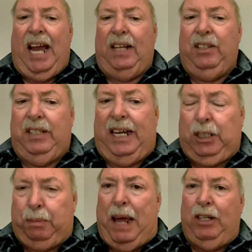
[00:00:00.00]
and
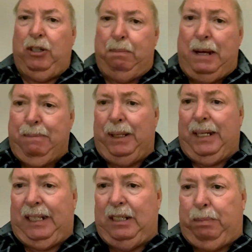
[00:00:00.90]
explain to people
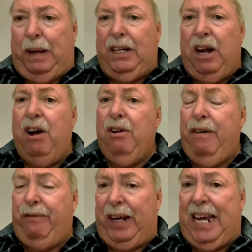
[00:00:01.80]
that there's been a
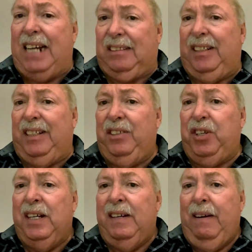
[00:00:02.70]
horrific
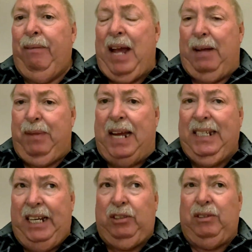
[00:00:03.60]
accident and
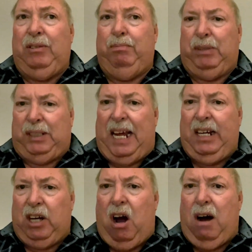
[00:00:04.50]
they need to
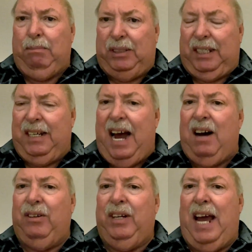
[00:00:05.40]
stay calm, sit
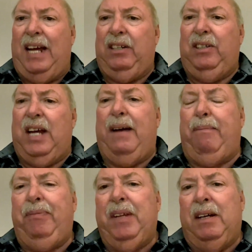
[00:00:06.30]
down, and
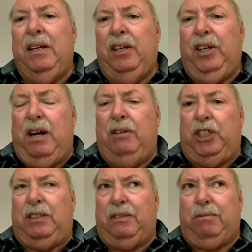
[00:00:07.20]

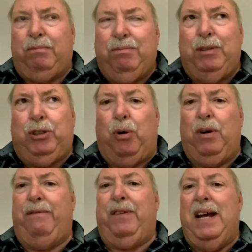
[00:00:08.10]
just
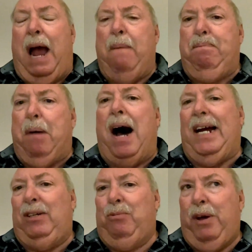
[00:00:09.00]
sort of
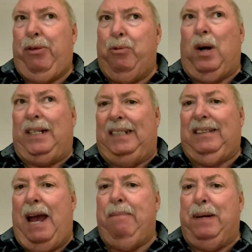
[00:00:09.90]
abide with what
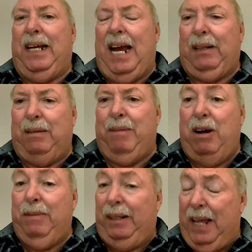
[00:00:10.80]
is happening at the
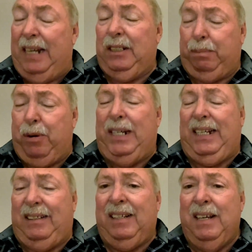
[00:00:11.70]
moment. That is
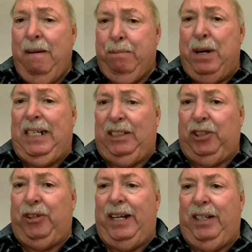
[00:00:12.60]
pretty
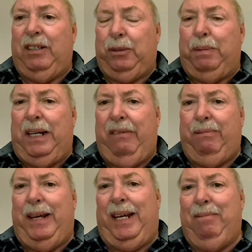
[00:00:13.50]
strenuous,
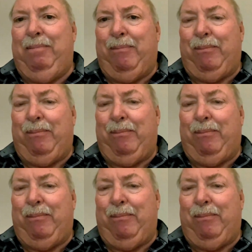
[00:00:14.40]
believe me.